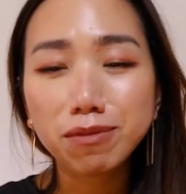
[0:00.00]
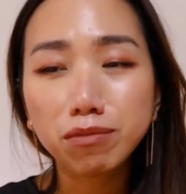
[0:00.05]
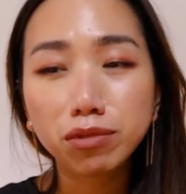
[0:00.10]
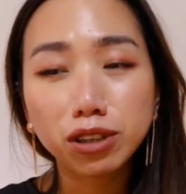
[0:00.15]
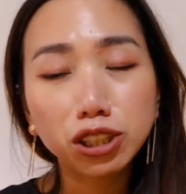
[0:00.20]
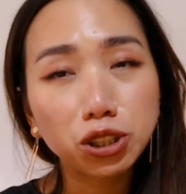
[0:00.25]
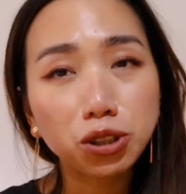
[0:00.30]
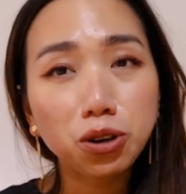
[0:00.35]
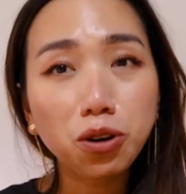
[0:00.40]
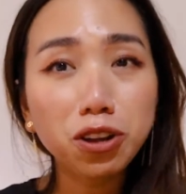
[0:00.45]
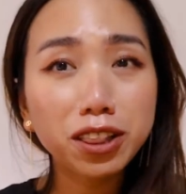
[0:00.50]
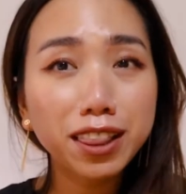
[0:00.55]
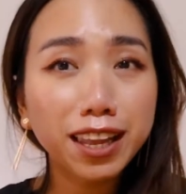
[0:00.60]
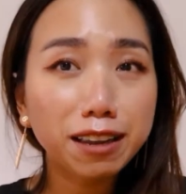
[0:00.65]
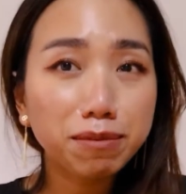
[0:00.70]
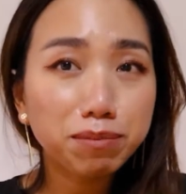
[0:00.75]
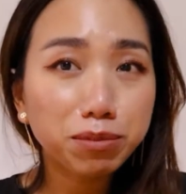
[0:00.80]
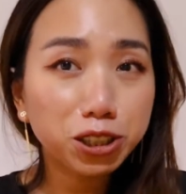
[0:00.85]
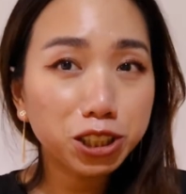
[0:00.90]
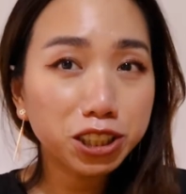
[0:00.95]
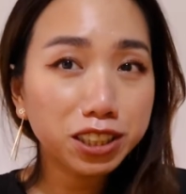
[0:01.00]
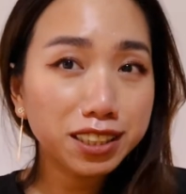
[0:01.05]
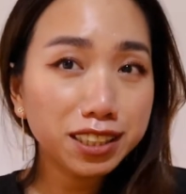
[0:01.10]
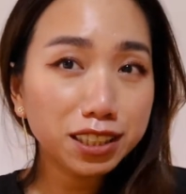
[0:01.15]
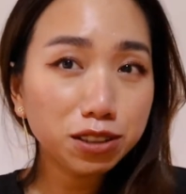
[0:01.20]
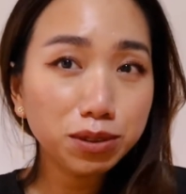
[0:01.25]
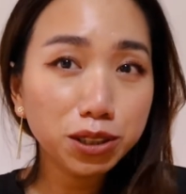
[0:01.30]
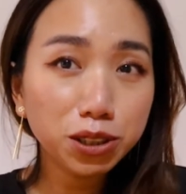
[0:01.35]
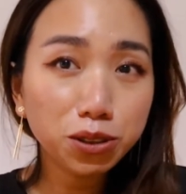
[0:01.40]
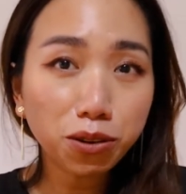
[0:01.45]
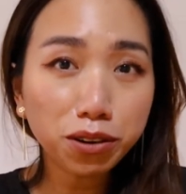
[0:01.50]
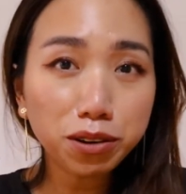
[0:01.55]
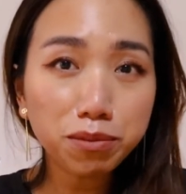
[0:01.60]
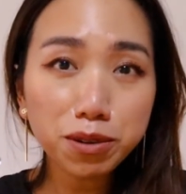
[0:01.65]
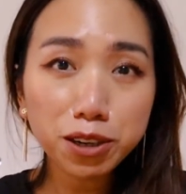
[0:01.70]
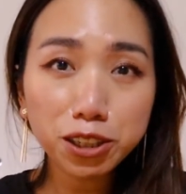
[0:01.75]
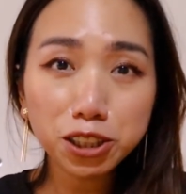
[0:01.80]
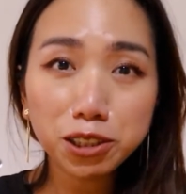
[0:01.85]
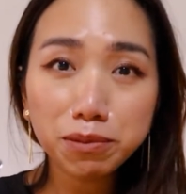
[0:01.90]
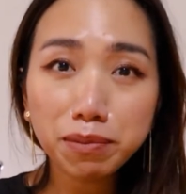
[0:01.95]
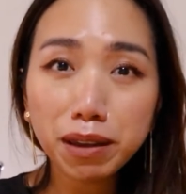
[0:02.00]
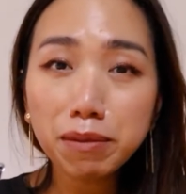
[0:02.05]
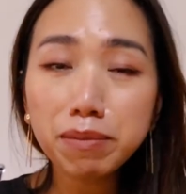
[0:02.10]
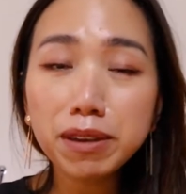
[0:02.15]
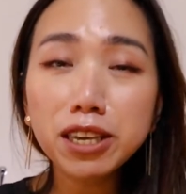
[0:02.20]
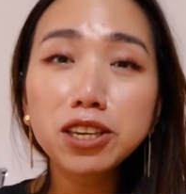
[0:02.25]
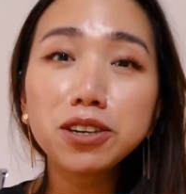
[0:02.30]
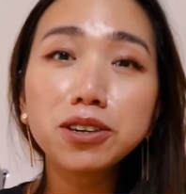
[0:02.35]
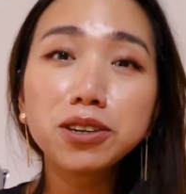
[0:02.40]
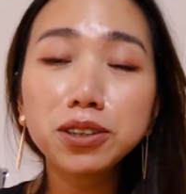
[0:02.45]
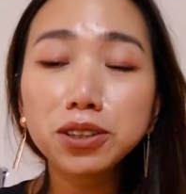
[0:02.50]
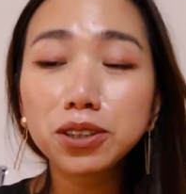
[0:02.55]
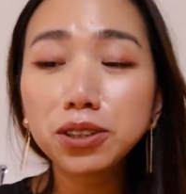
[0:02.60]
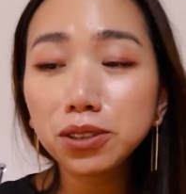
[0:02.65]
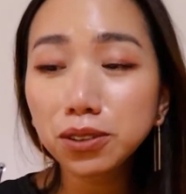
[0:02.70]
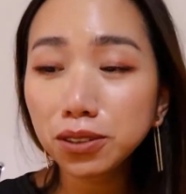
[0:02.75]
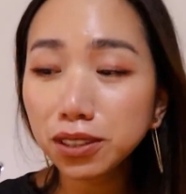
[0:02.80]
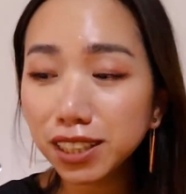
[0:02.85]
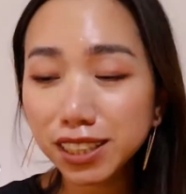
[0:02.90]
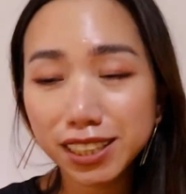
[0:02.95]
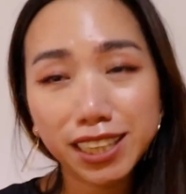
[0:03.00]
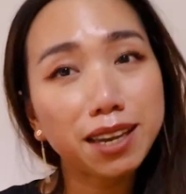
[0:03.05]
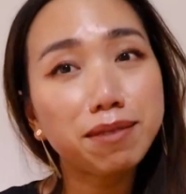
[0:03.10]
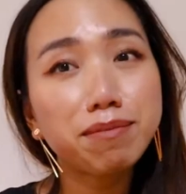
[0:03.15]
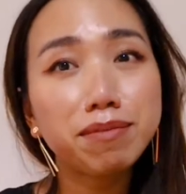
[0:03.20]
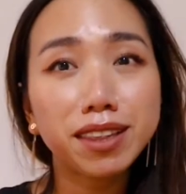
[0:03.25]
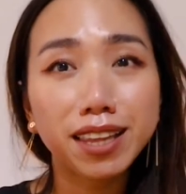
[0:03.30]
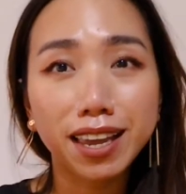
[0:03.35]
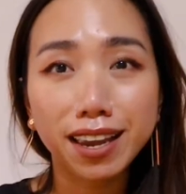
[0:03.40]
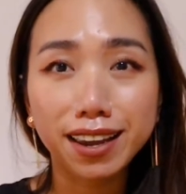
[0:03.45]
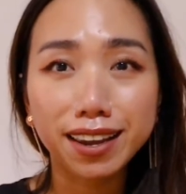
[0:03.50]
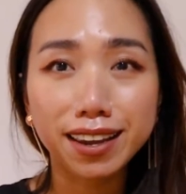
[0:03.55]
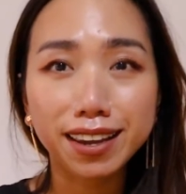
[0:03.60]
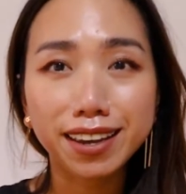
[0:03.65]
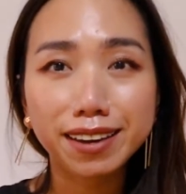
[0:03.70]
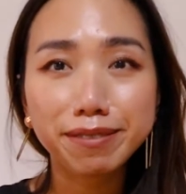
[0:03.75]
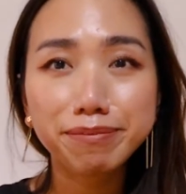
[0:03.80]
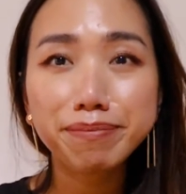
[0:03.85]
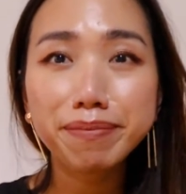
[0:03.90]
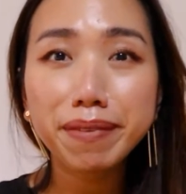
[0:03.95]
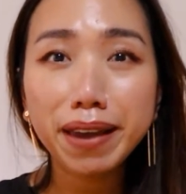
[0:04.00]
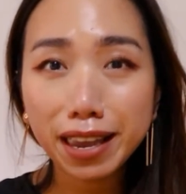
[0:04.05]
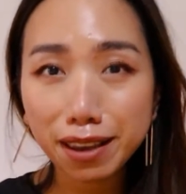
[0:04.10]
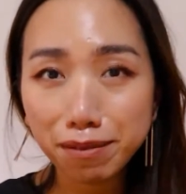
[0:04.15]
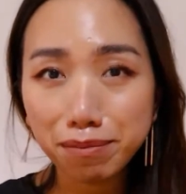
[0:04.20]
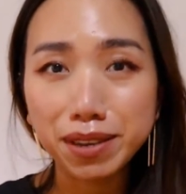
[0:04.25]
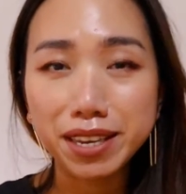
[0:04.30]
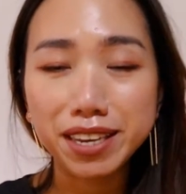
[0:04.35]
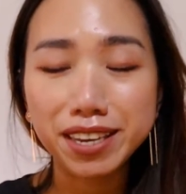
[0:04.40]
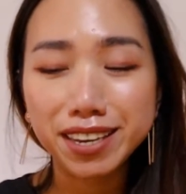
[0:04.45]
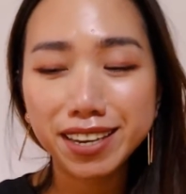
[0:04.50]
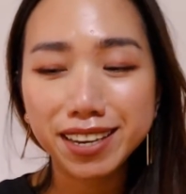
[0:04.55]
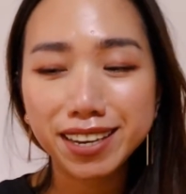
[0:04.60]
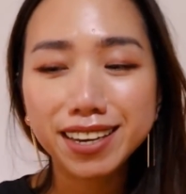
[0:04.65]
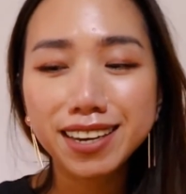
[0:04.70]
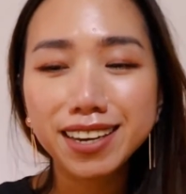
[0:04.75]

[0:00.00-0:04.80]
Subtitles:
with your online purchases with Tory Burch, maybe you could do the same thing, maybe.